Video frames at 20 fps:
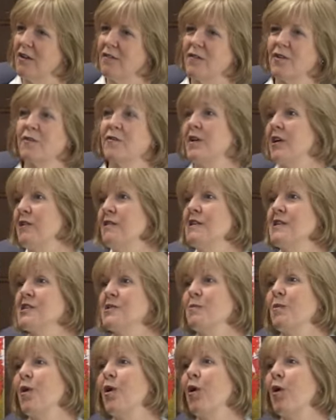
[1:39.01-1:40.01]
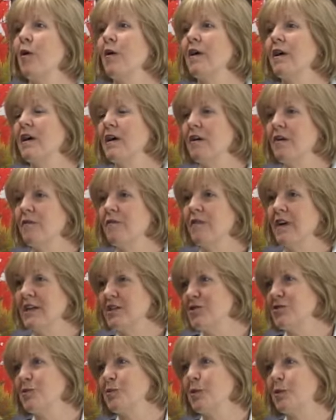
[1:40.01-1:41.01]
of a very small
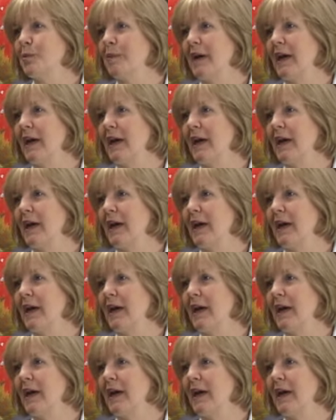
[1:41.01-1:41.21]
vegetable